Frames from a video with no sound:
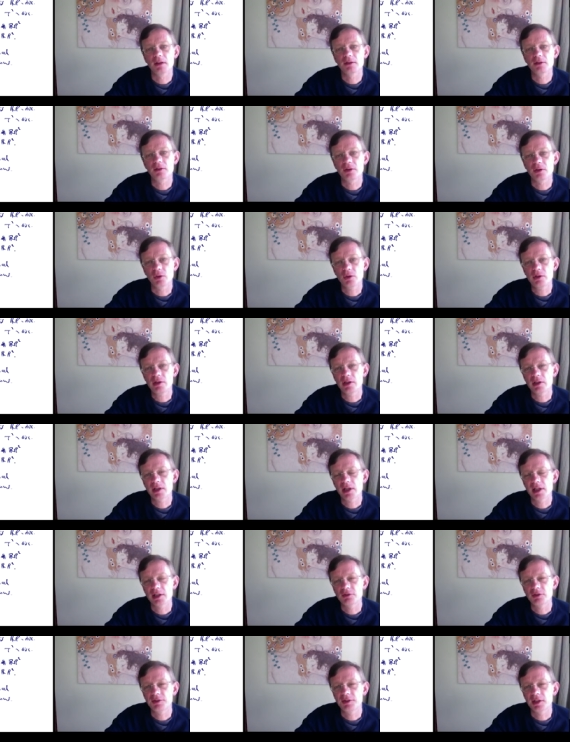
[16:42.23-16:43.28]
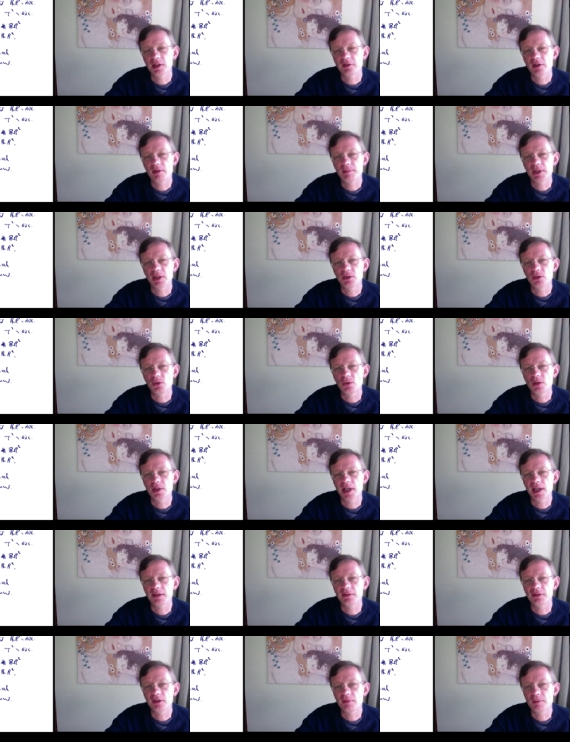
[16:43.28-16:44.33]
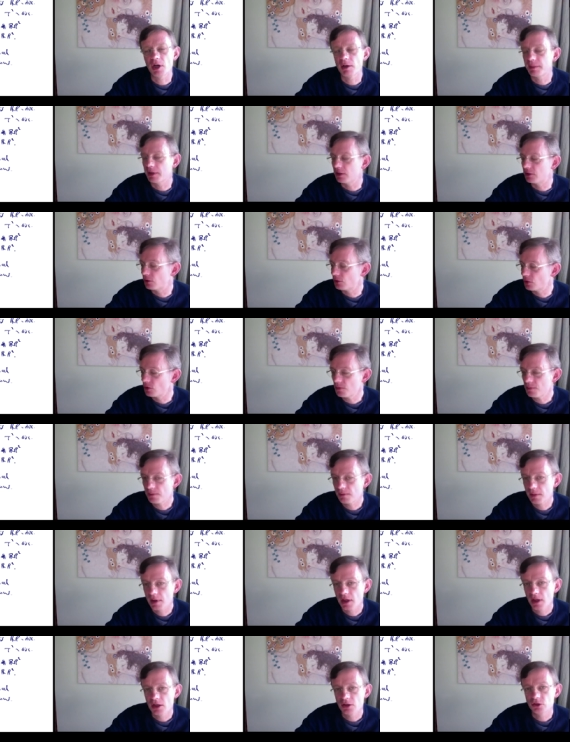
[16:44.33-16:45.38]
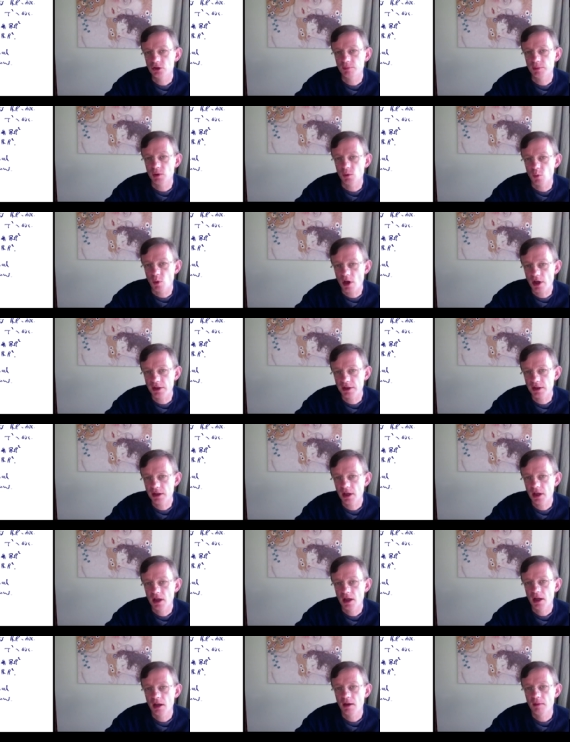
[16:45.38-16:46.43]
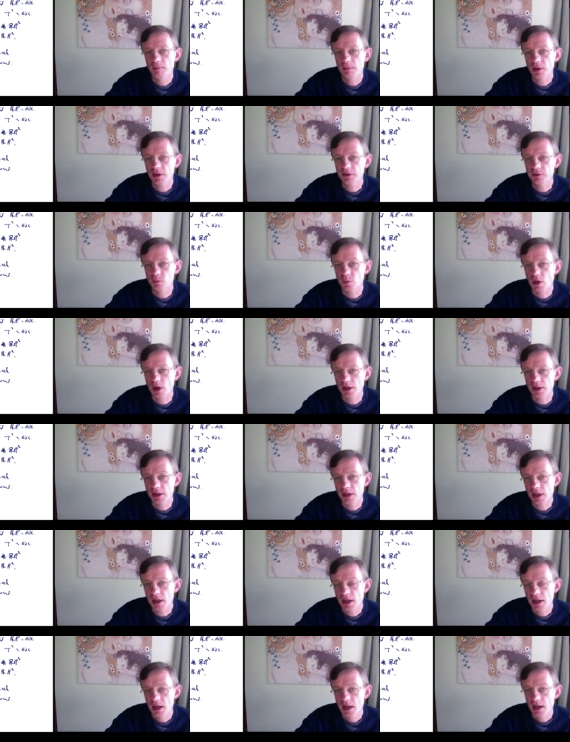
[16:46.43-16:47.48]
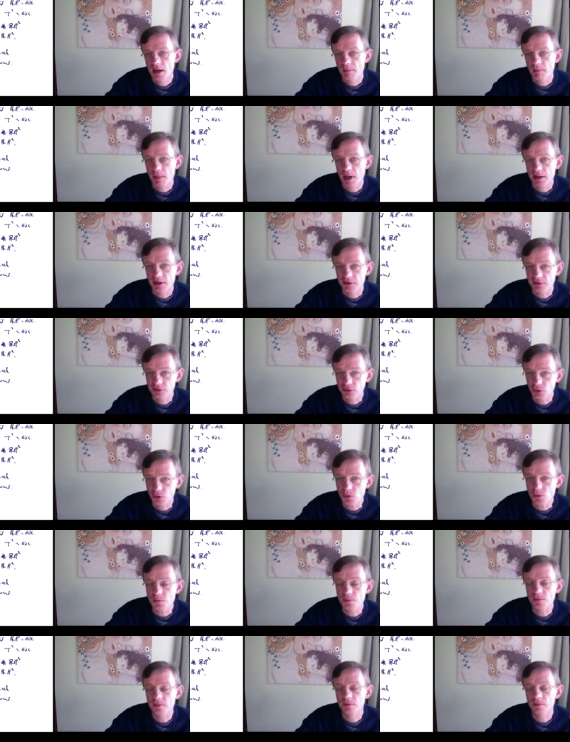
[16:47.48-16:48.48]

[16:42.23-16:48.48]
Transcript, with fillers: So the Euler characteristic of R P two connects some R P two should be one plus one minus two,